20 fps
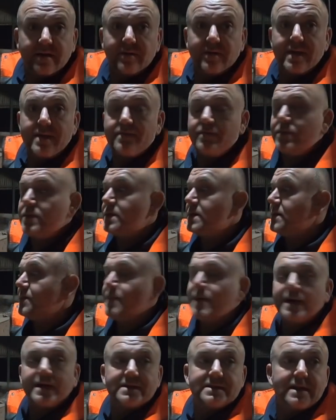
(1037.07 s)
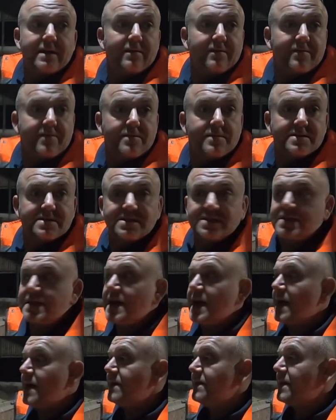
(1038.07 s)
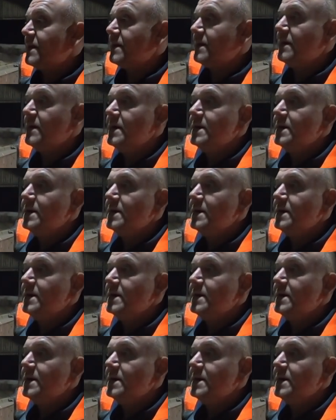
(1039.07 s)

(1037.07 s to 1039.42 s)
with them bloody pigs out from a start, and then